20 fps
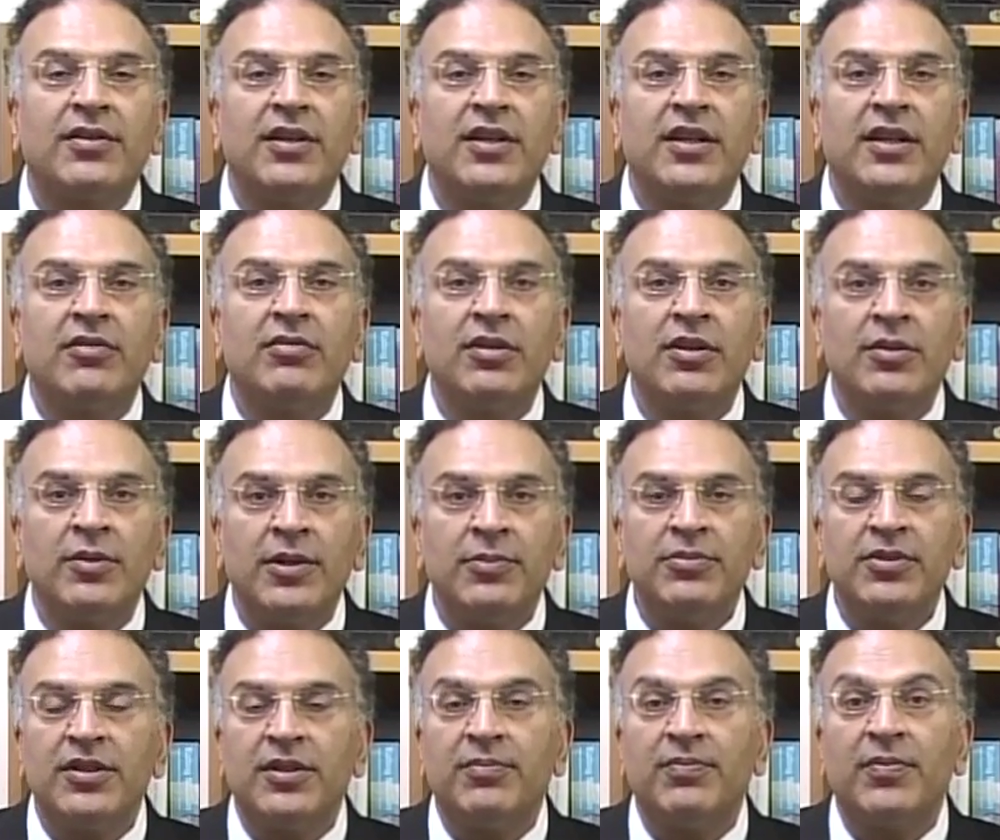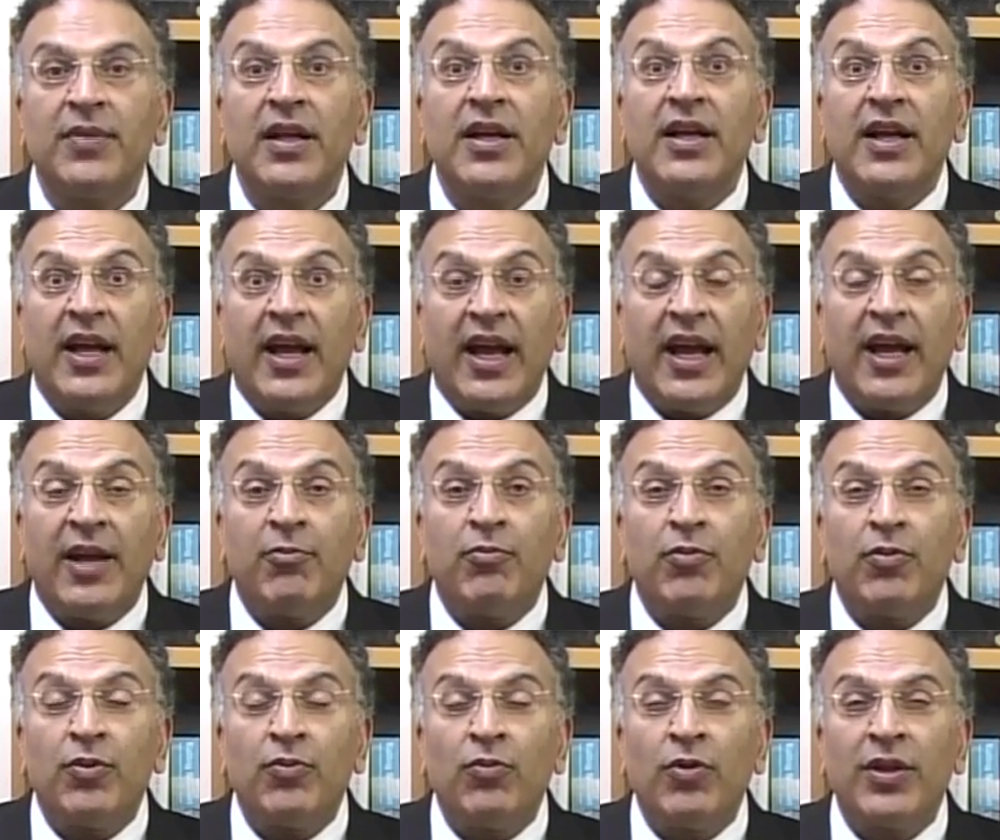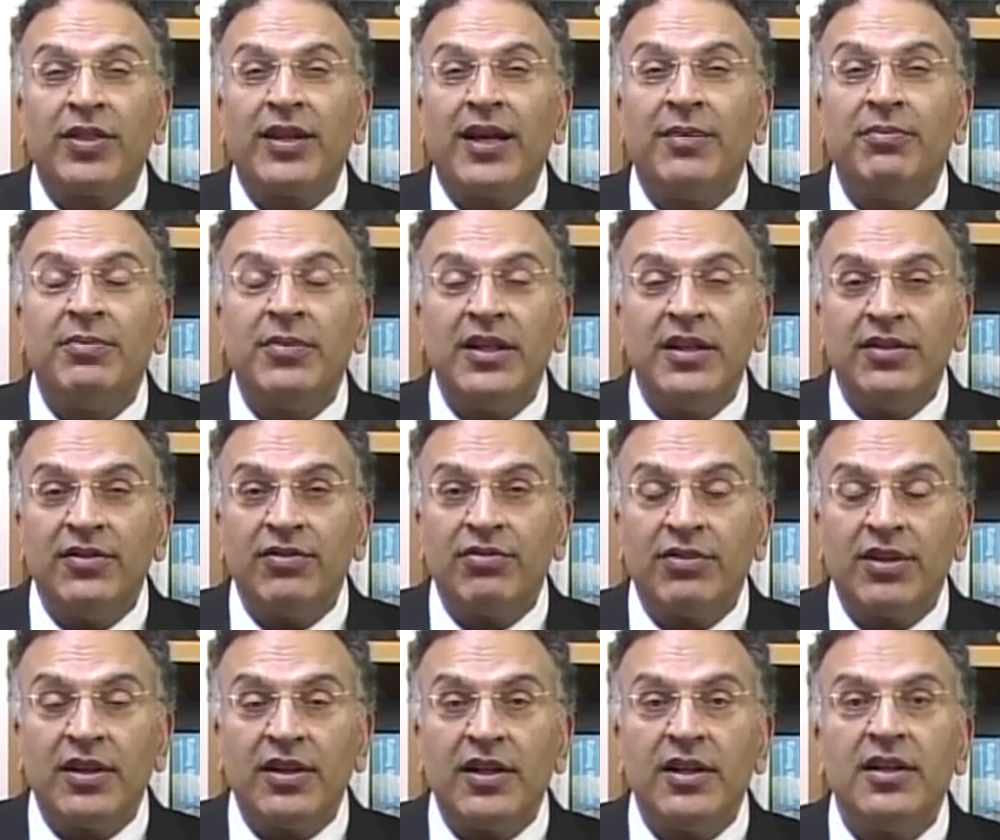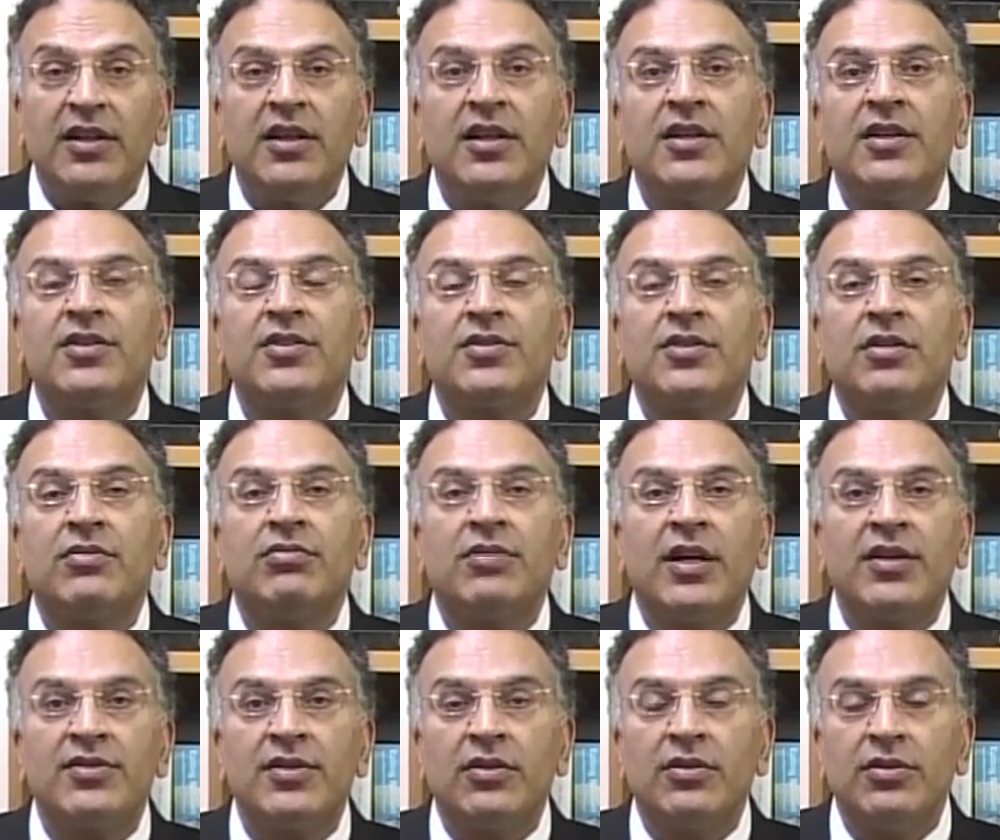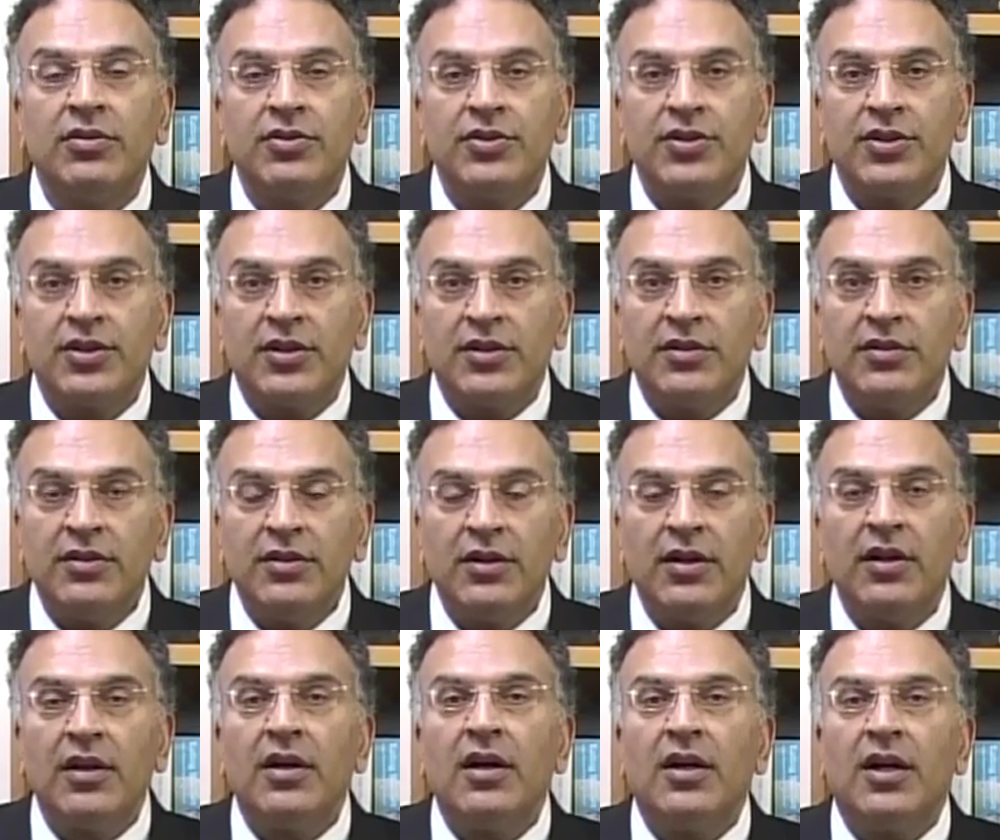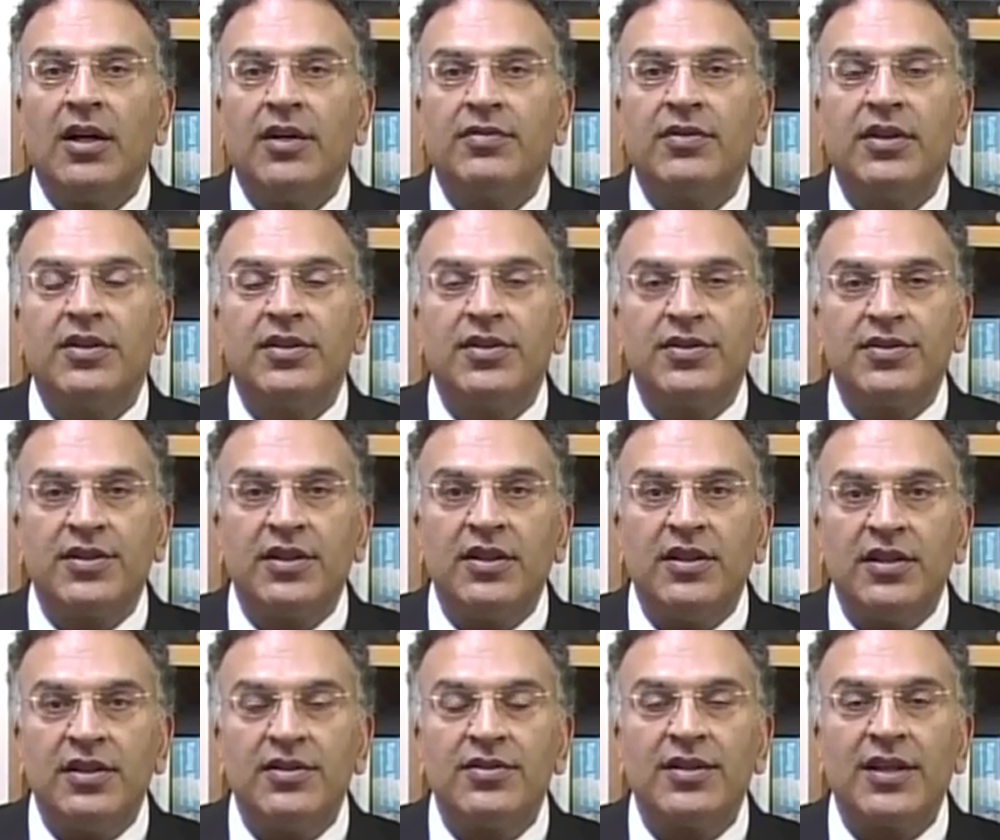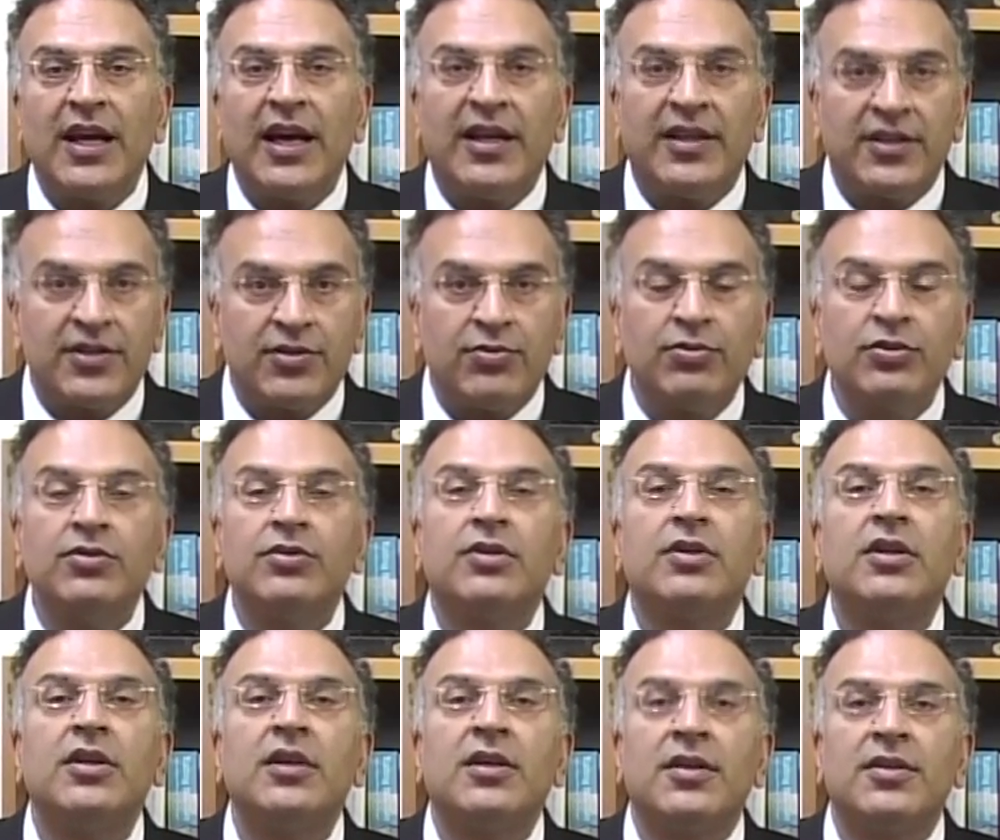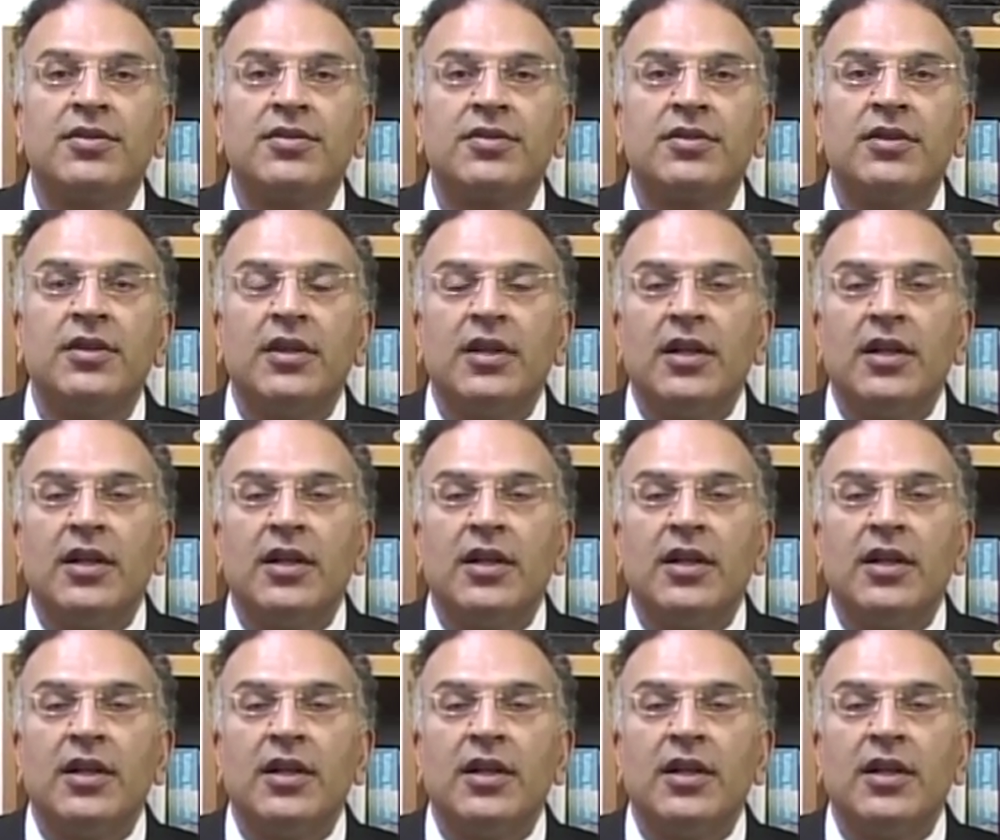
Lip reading: to equilibrium. And what that means really is the resolution of the disease at its root cause.